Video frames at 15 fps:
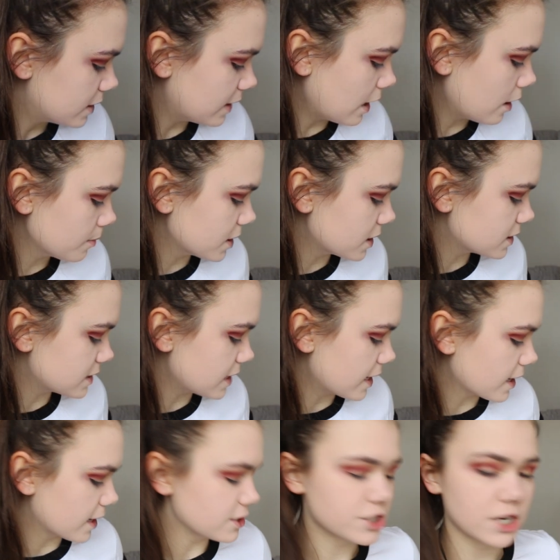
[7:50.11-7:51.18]
Now I'm going to
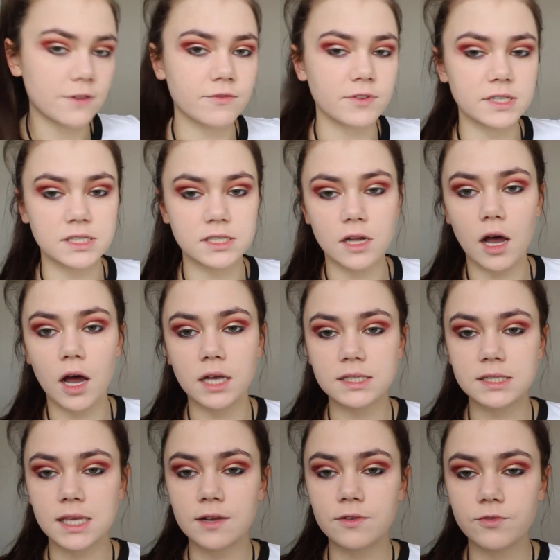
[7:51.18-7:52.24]
take a Jeffree Star
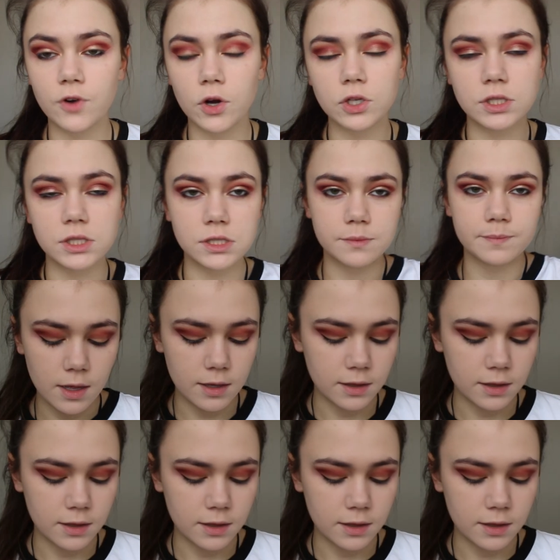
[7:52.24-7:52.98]
Skin Frost.